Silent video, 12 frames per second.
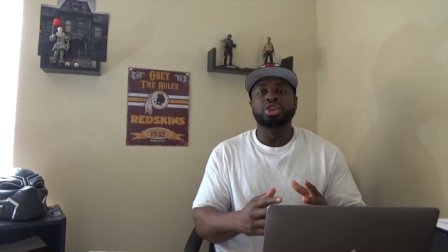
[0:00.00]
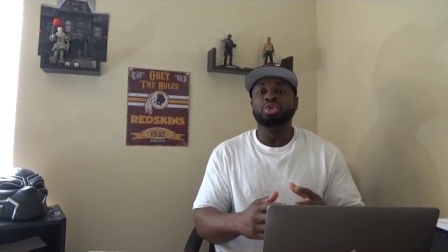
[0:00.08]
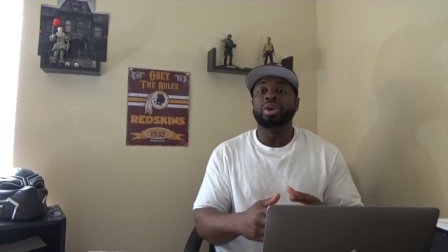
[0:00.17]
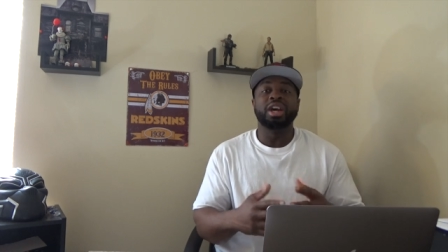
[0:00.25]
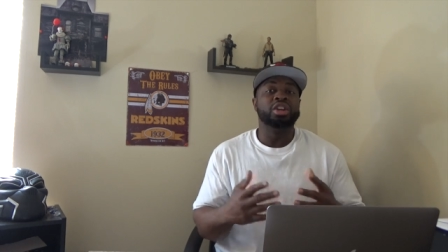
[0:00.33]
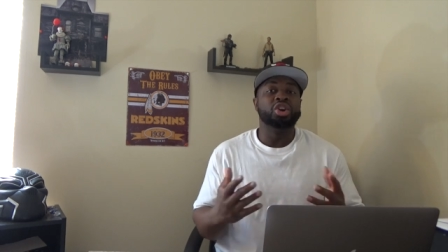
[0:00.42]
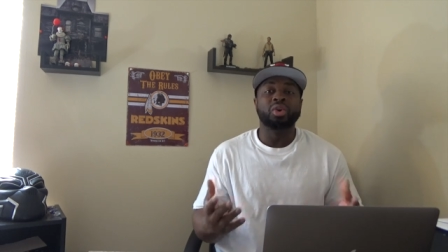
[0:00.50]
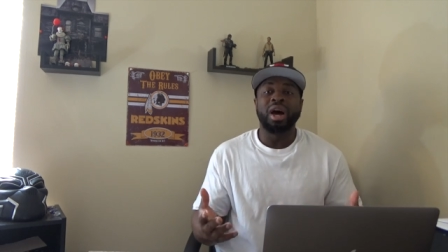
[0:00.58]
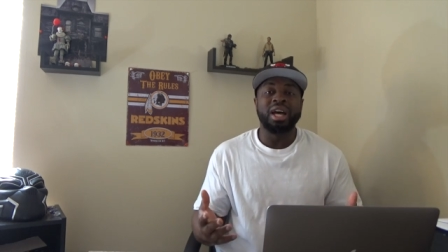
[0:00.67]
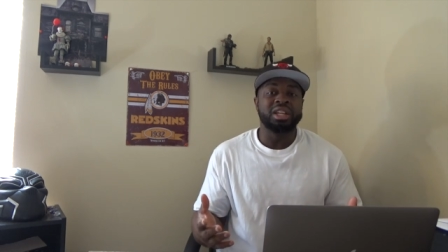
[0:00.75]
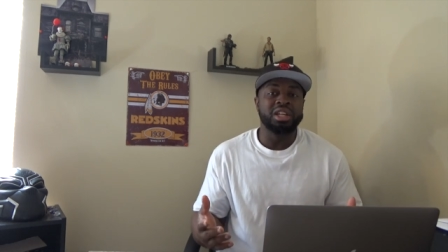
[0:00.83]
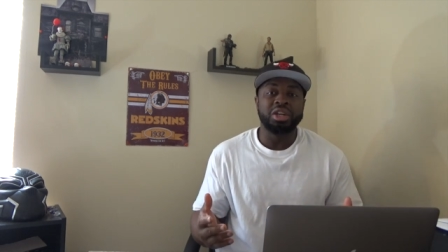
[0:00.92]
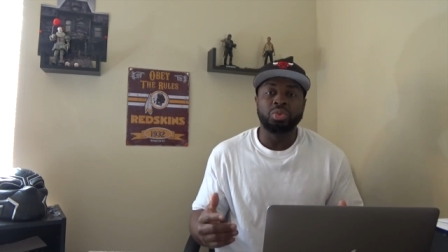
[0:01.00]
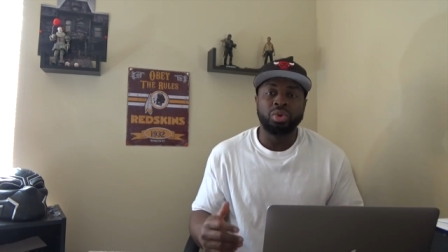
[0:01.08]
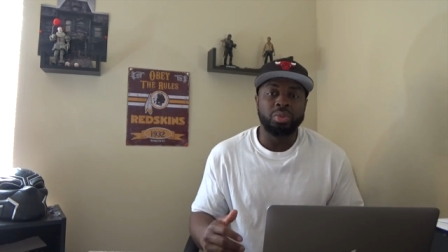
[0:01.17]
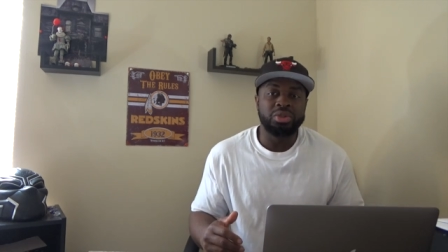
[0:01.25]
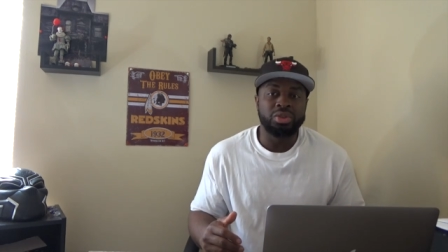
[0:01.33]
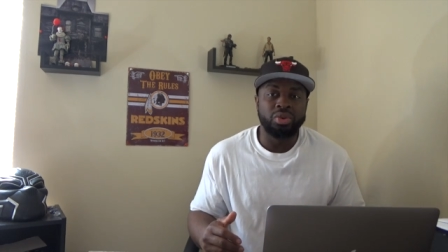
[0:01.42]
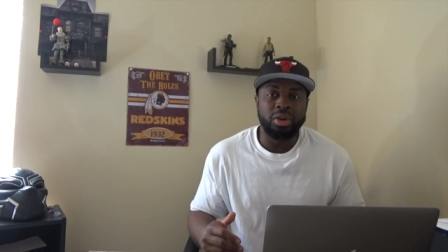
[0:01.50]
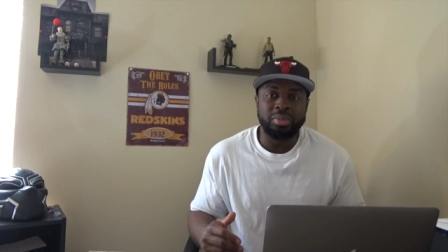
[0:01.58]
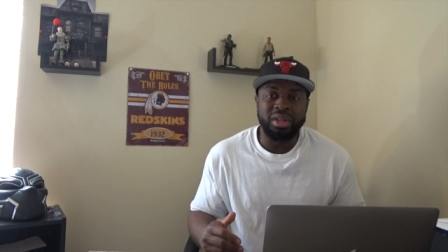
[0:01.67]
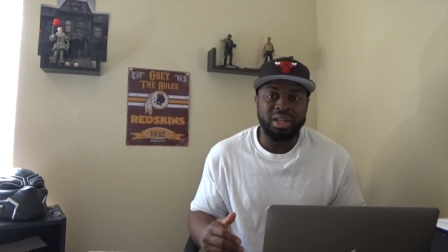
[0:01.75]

you had no idea what was going to